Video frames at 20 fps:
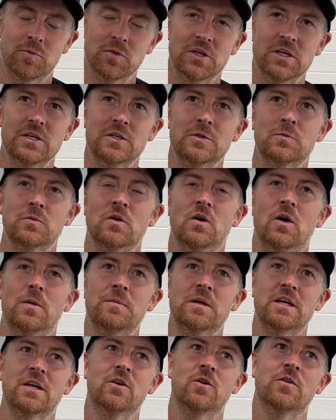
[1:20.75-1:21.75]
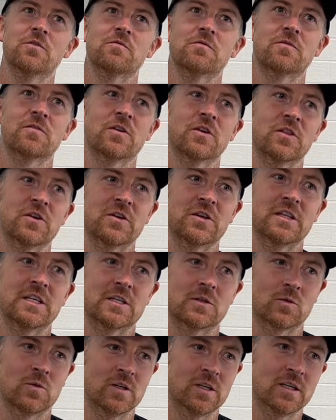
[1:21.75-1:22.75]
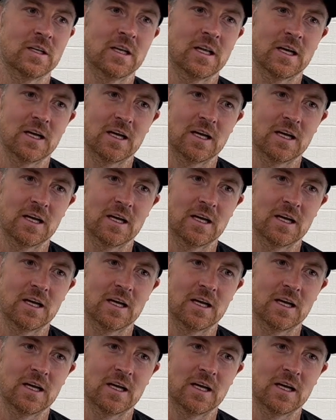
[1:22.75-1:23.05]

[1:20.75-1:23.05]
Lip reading: Polaris Pro, I'm gonna go even further in this one.